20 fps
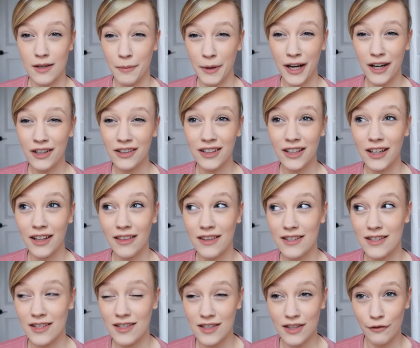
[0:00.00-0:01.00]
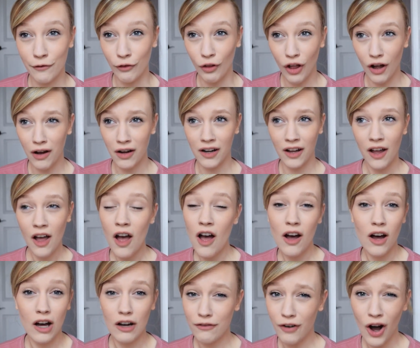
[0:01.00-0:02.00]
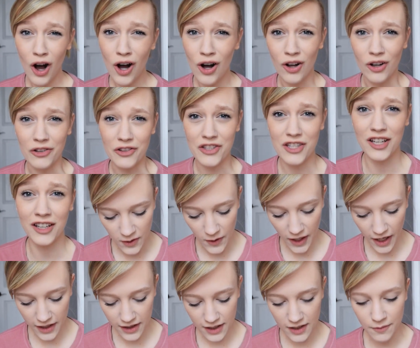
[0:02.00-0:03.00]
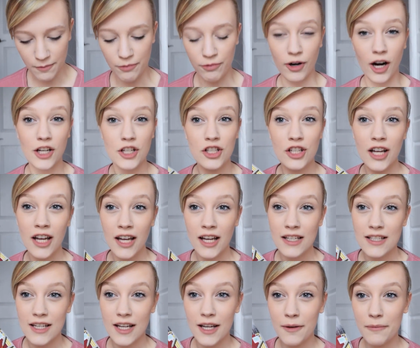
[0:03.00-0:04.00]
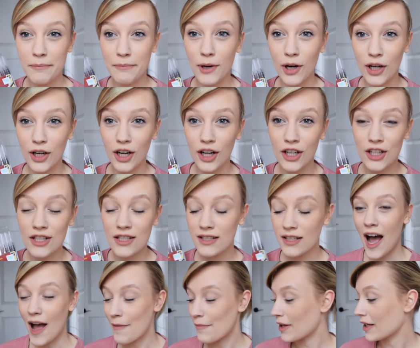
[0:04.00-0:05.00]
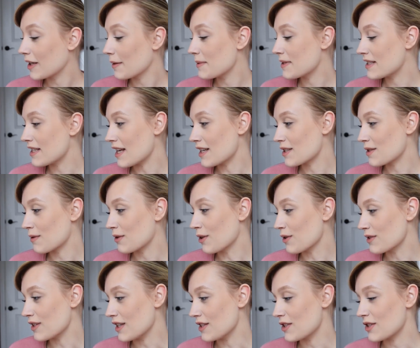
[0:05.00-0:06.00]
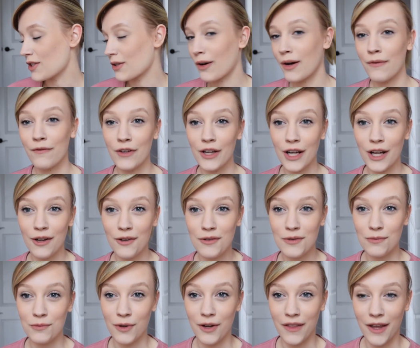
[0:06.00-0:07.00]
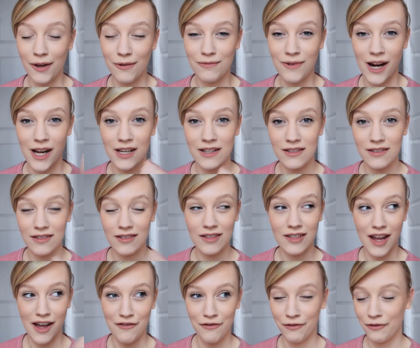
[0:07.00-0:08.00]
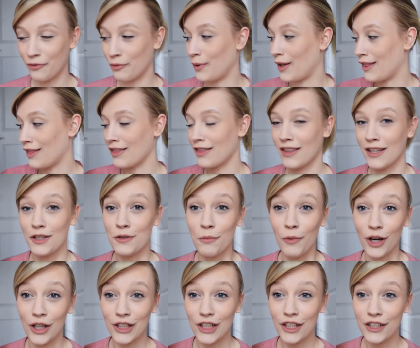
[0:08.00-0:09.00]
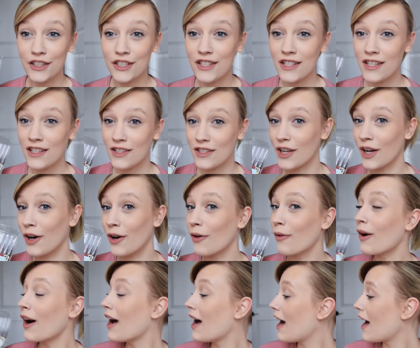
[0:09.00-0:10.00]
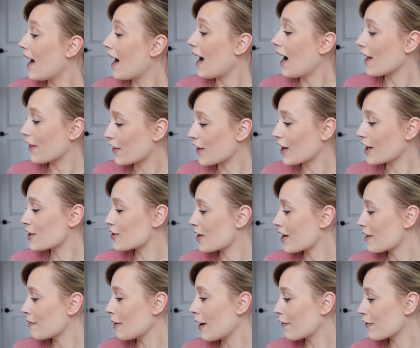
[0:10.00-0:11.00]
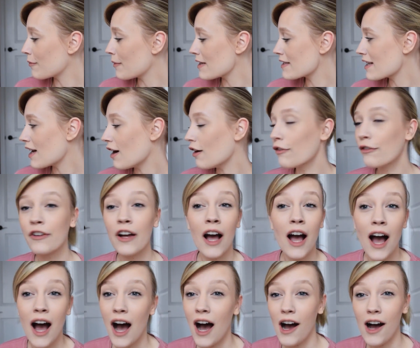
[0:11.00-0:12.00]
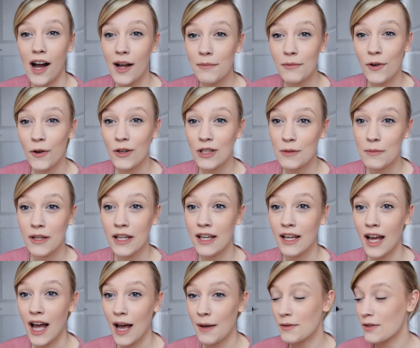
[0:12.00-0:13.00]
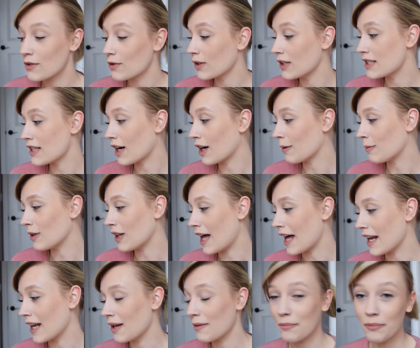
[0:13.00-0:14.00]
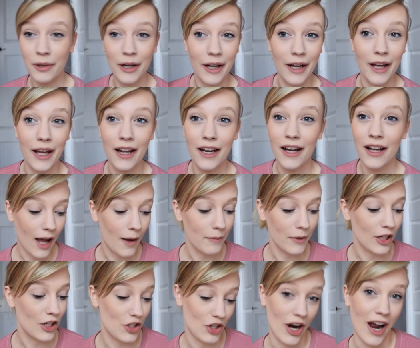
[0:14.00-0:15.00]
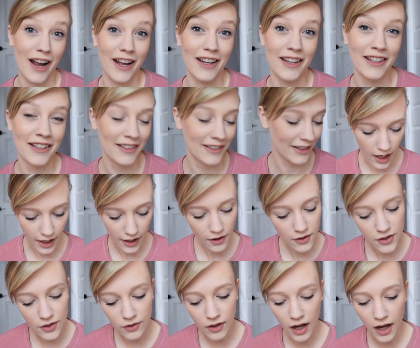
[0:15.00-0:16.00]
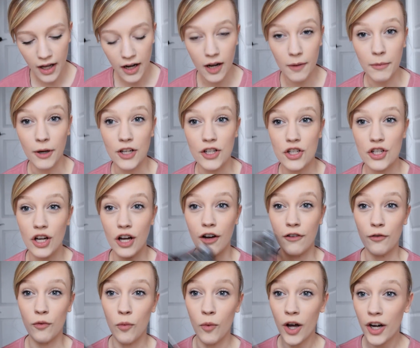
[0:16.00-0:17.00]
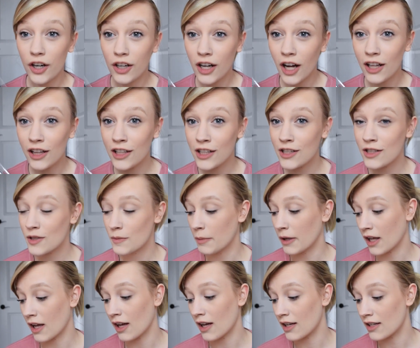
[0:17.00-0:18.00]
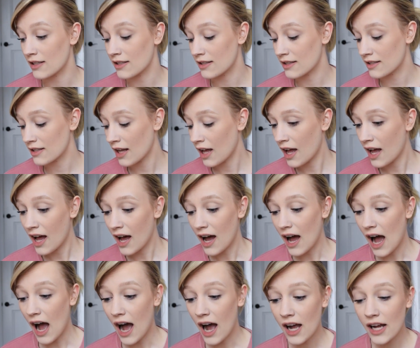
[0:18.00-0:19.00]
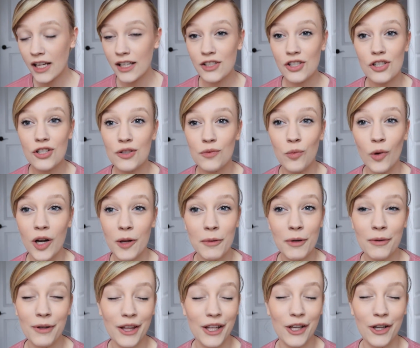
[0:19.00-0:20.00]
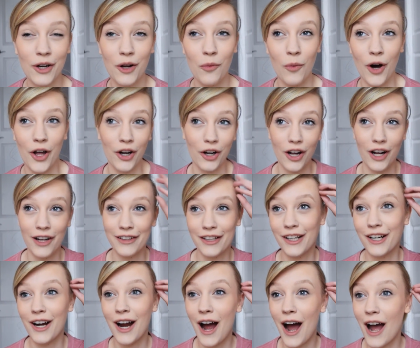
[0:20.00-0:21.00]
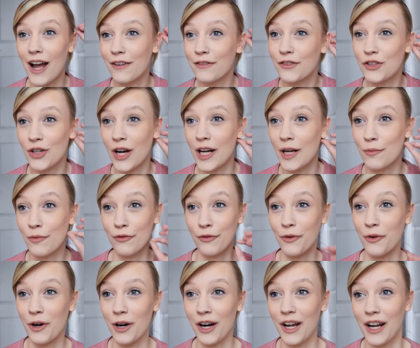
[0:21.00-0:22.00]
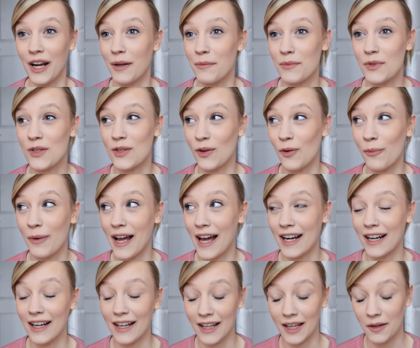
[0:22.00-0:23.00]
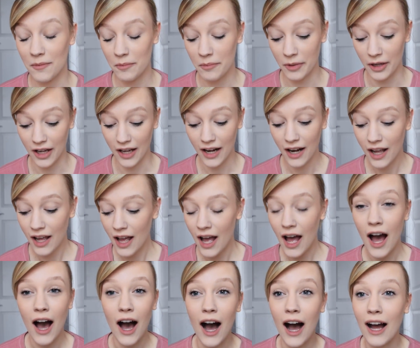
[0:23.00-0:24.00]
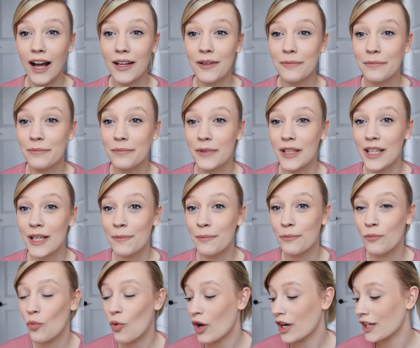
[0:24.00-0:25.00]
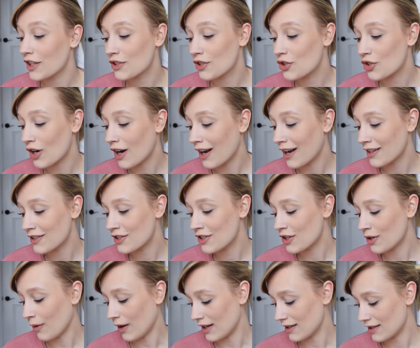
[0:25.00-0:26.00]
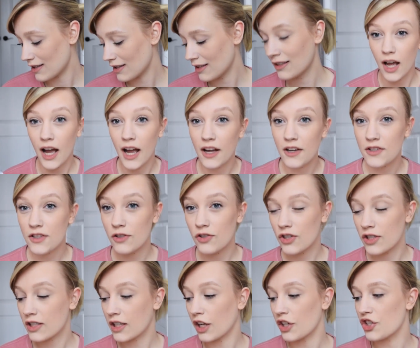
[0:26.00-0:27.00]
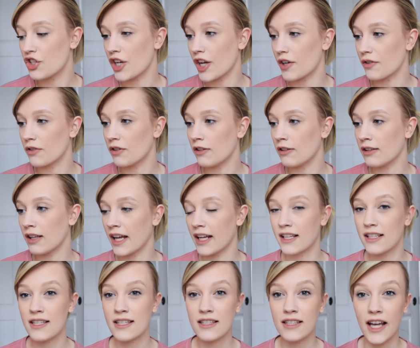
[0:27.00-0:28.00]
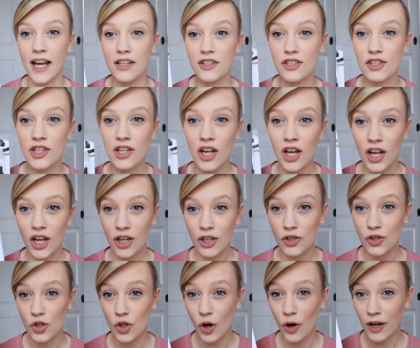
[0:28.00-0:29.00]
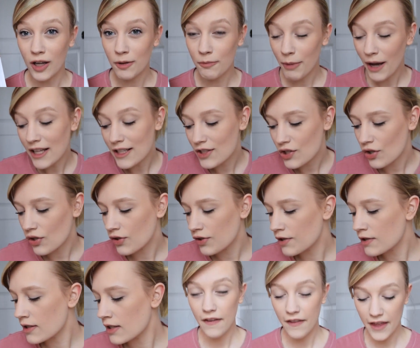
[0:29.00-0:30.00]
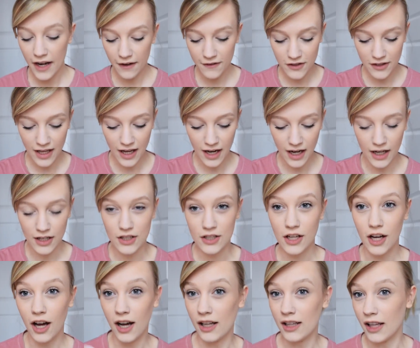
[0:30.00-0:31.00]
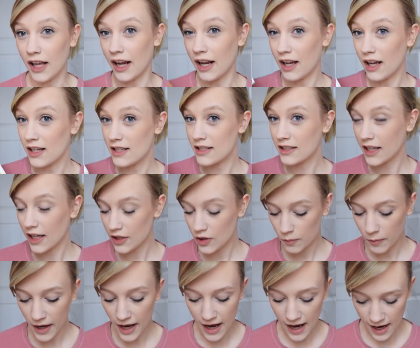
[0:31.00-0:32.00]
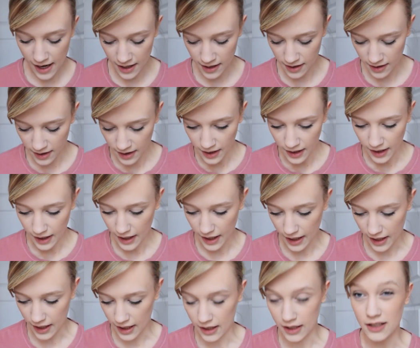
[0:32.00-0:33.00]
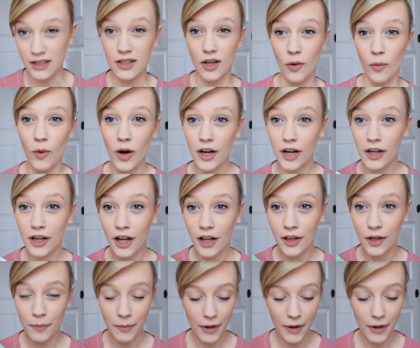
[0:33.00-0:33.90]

apparently this is the vlog of hauls. So I got these brush tip markers. I'm like obsessed with those Instagram videos where they write stuff with these markers. So I thought I'd try them out for myself. I'm going to be absolutely terrible at it, but I'm gonna try. I also got a bunch of watercolors because I just want to be really good at watercolor. I've tried it before and I'm so bad at it, but I keep wanting to try to do it. I also just got general like sketch drawing pencils, and then after that I just got like a sketch pad and a watercolor